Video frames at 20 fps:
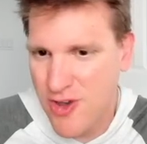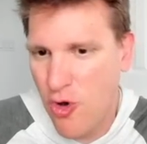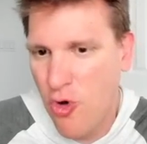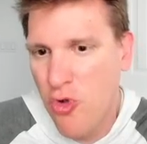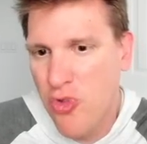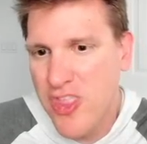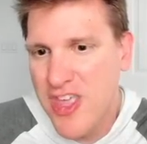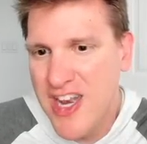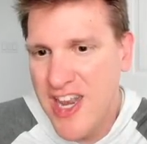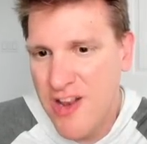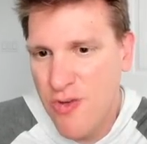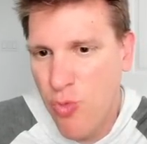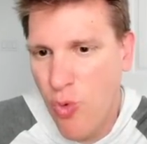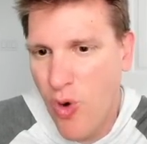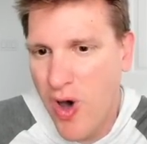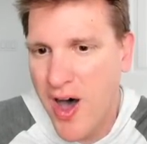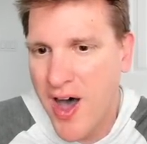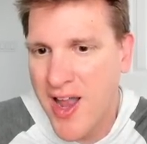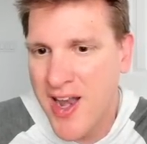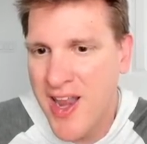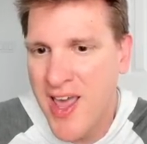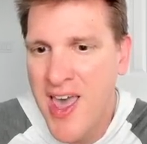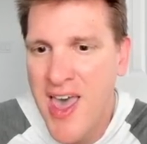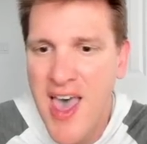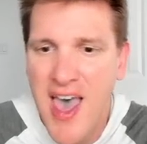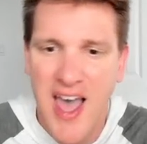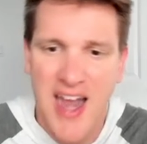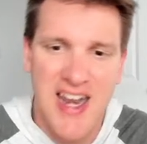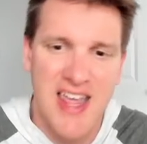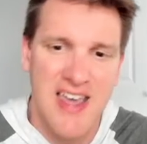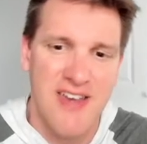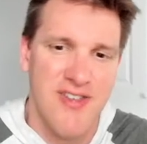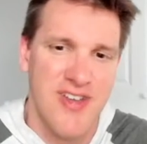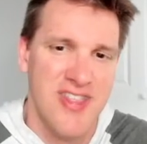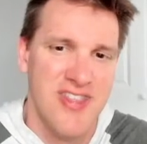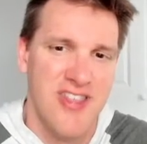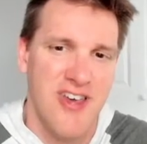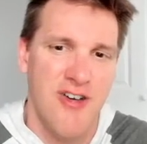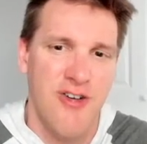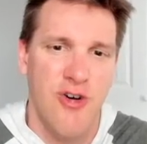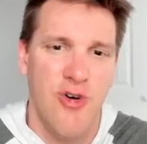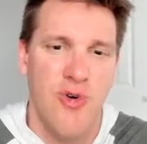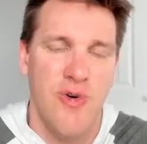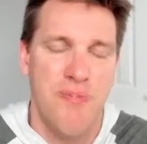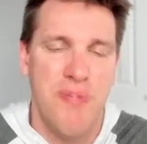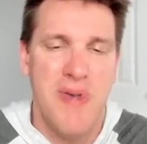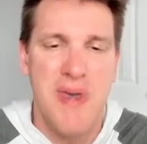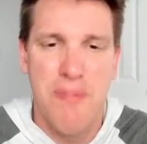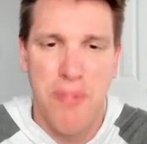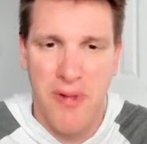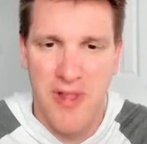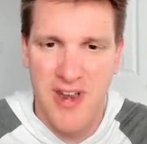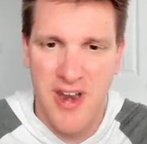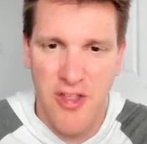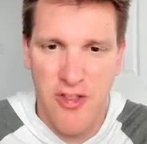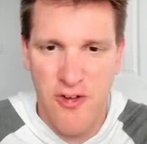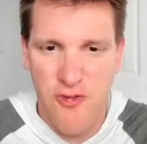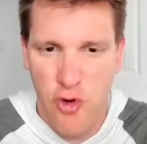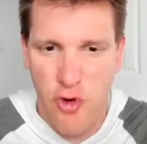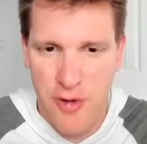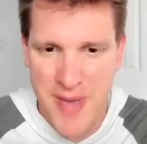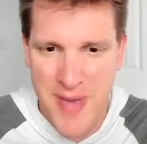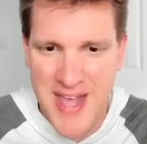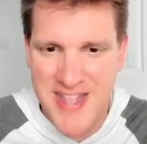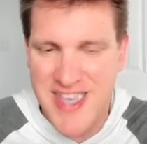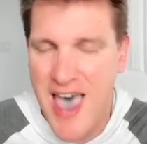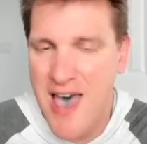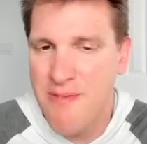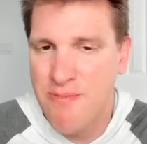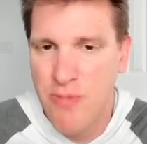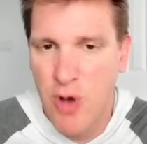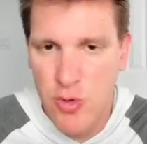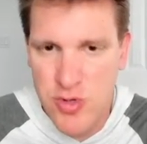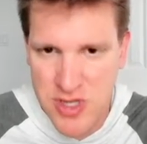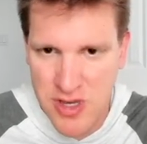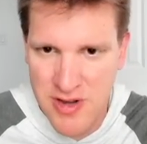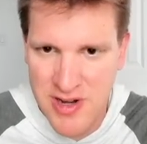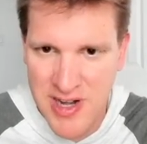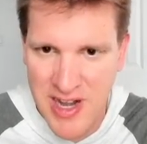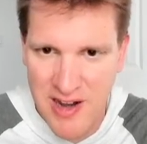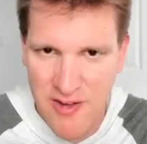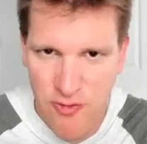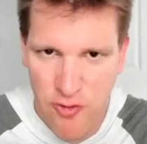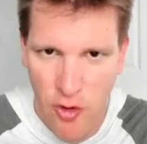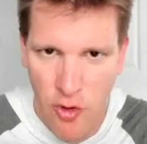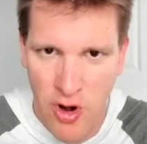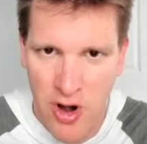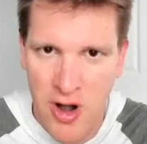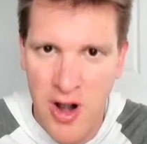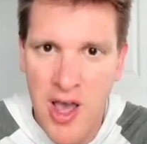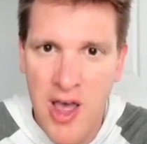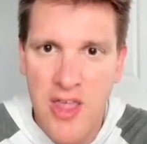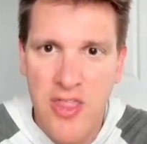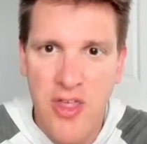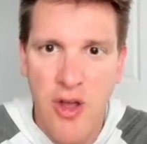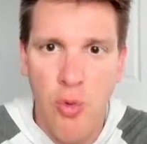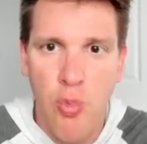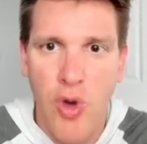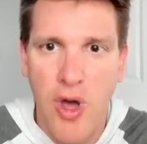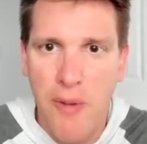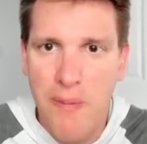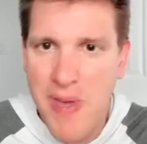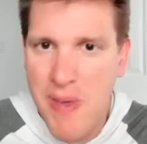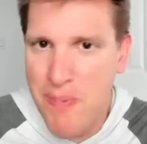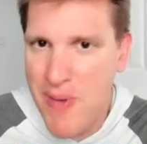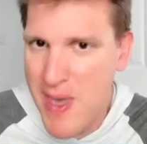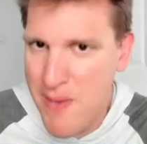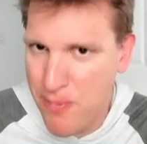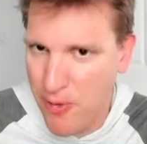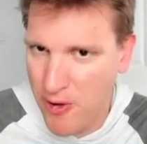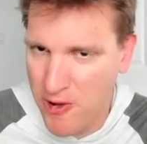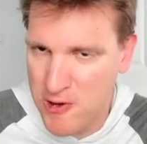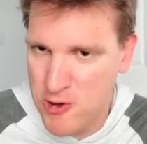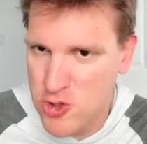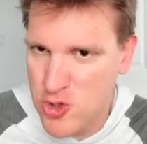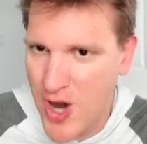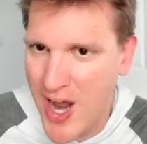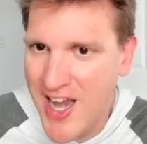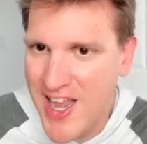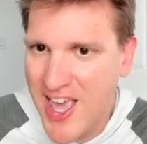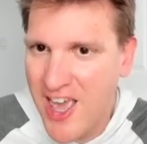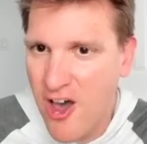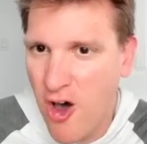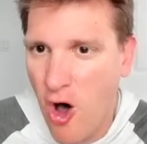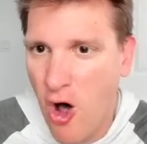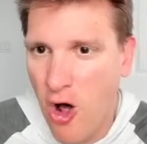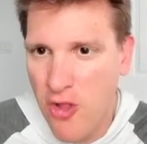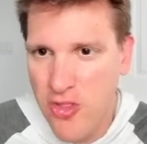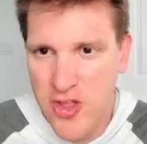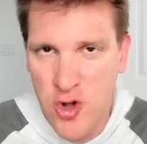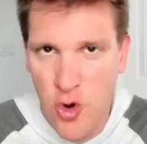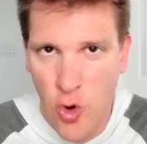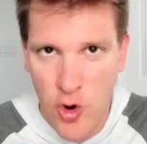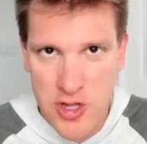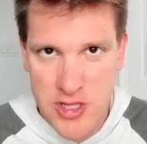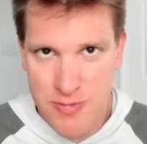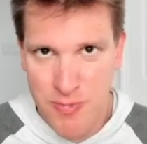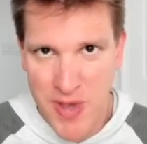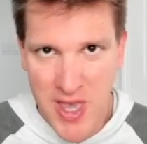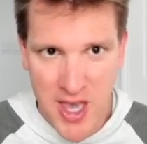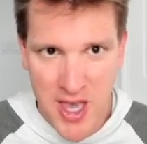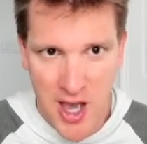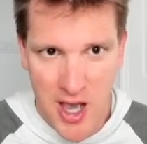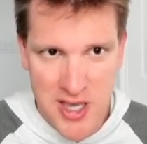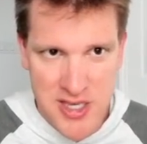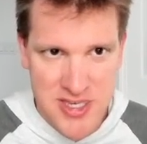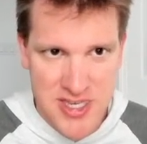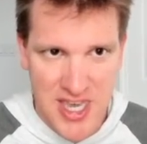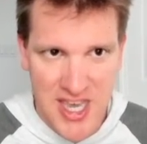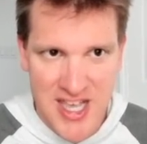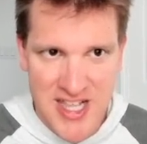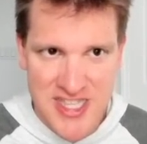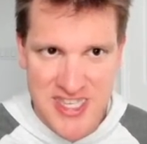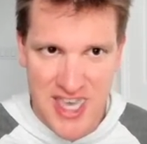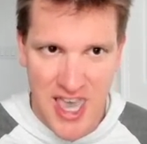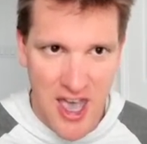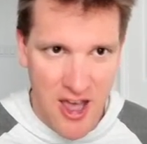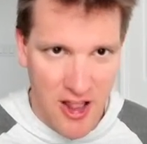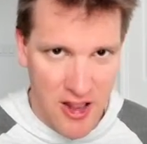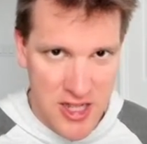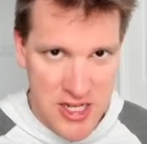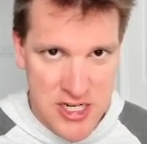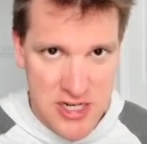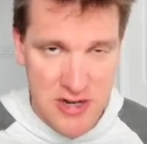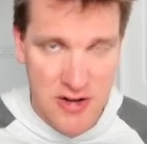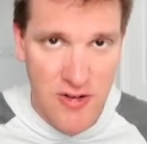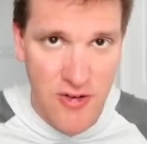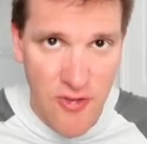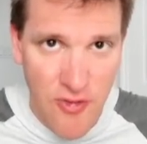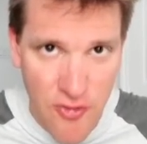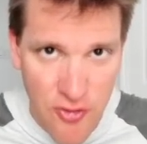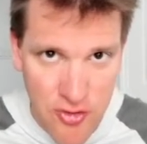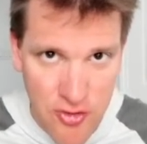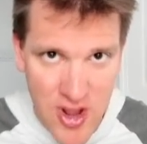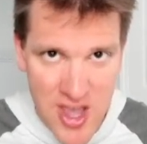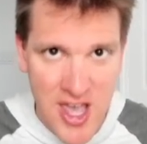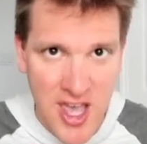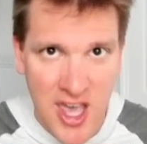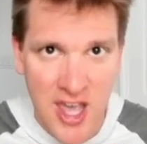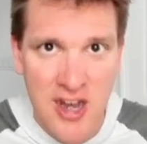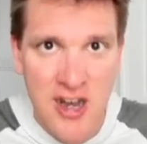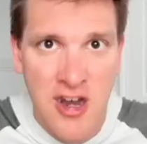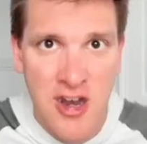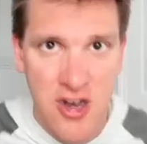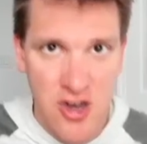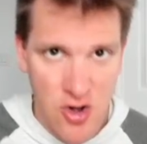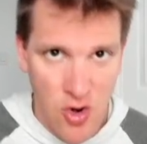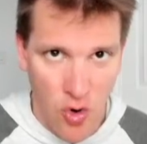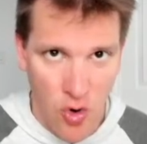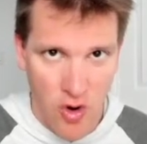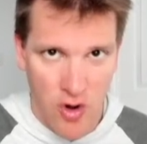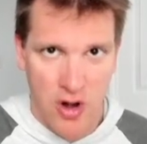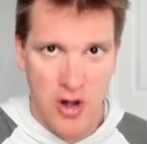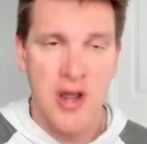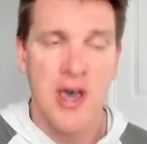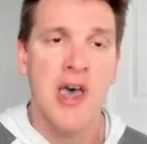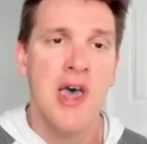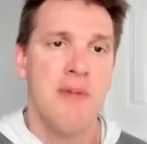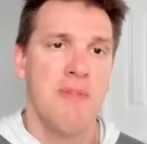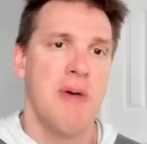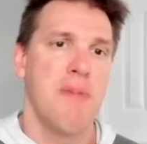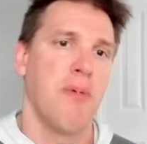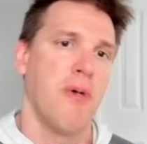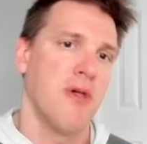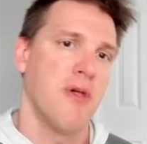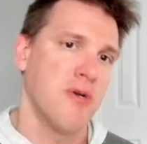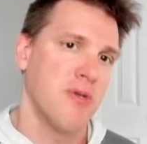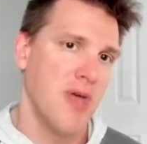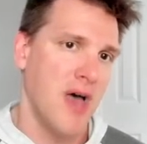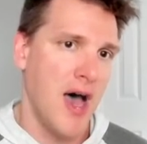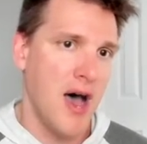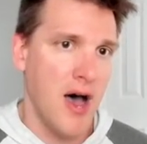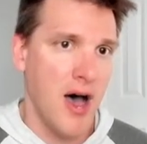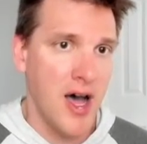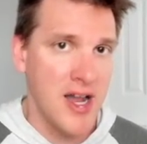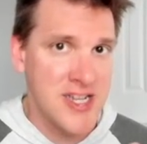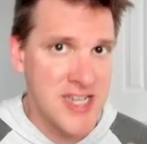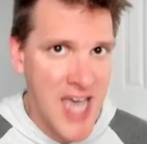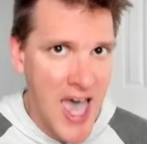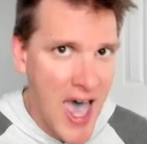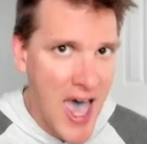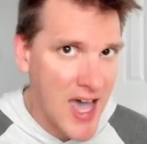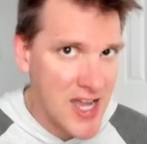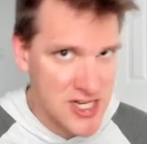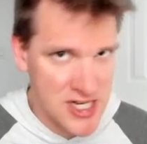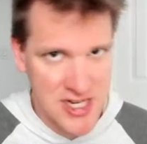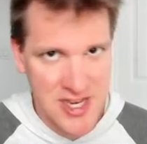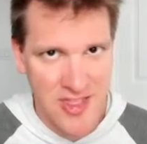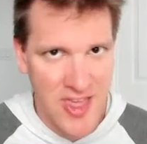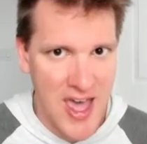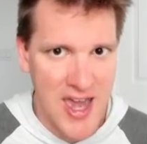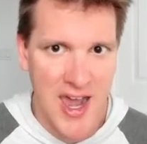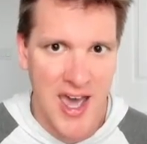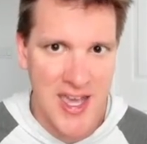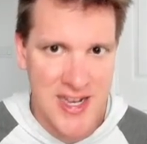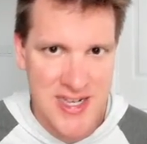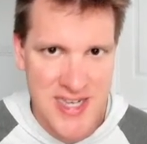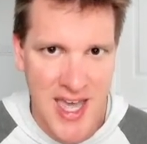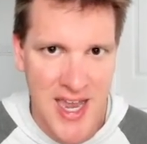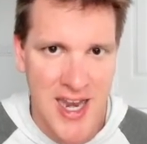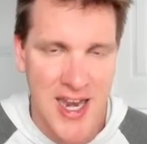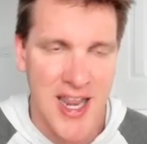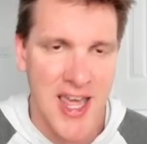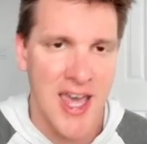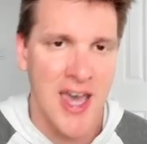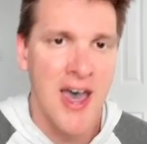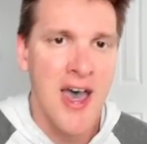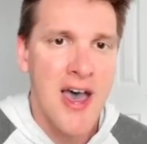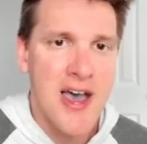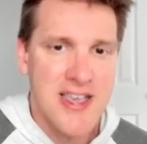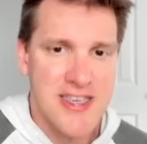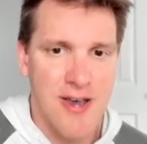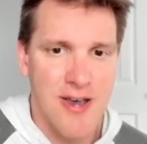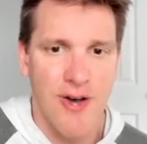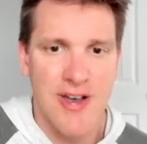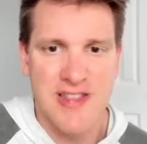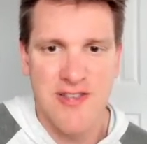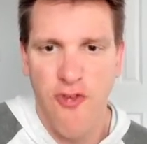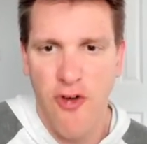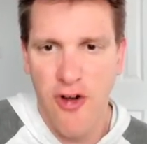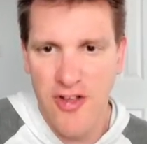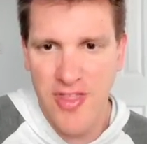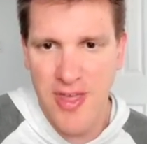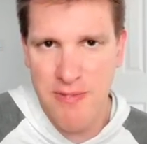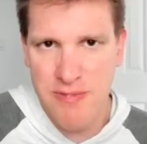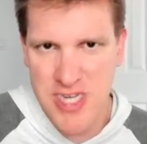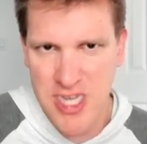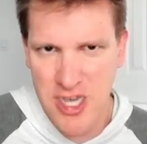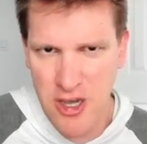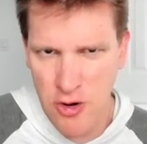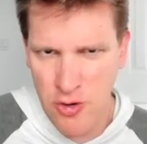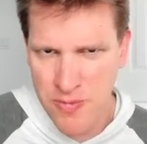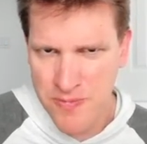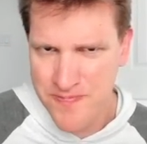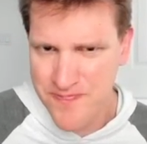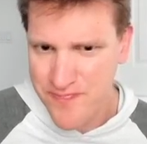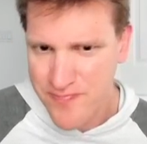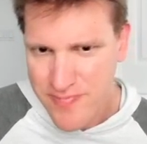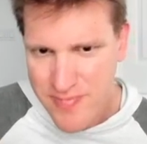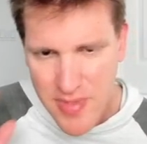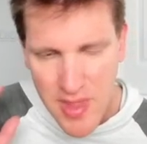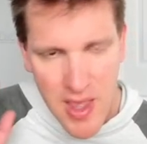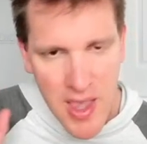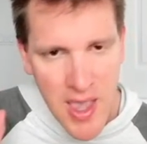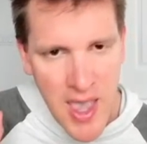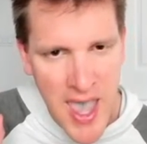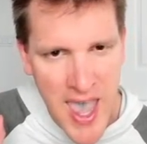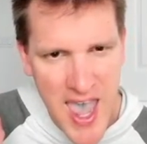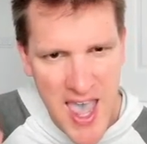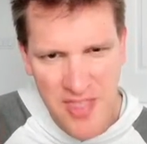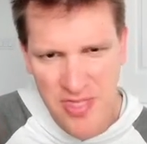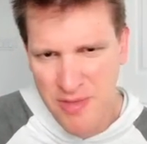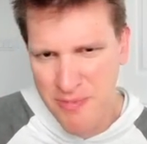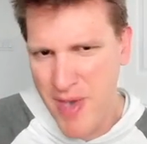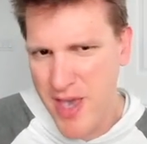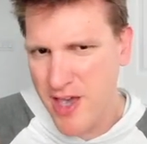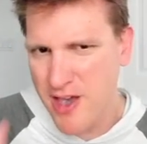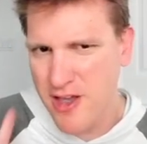only need one, and even though people in other formats at most could need 4, there will be people who try to get all the Norns because it's Elesh freaking Norn. People attached to that identity. So it's for them too. And the mega